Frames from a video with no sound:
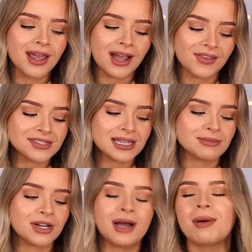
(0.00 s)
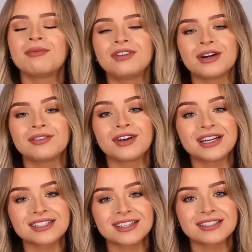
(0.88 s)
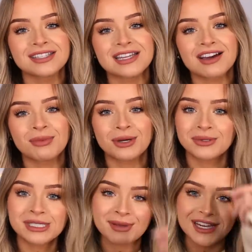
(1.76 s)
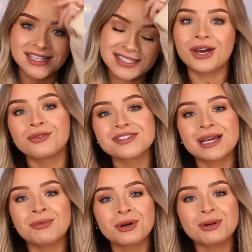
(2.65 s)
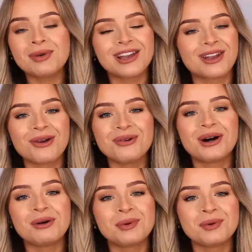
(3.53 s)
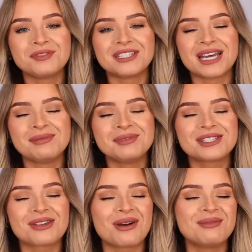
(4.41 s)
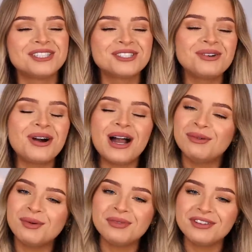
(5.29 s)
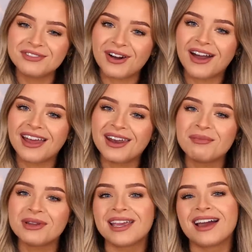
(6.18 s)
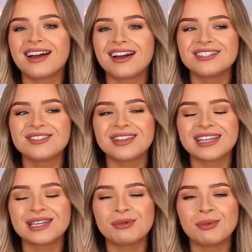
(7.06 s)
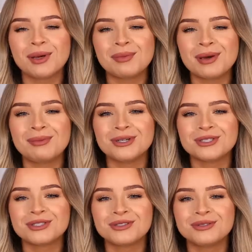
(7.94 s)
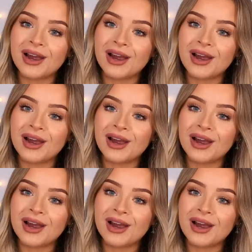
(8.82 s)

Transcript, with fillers: at the same time I'm very very excited to have my own space and obviously I'm not going to be alone I'll be with James so I'm sure I will be fine but yeah I do think it will be a bit emotional.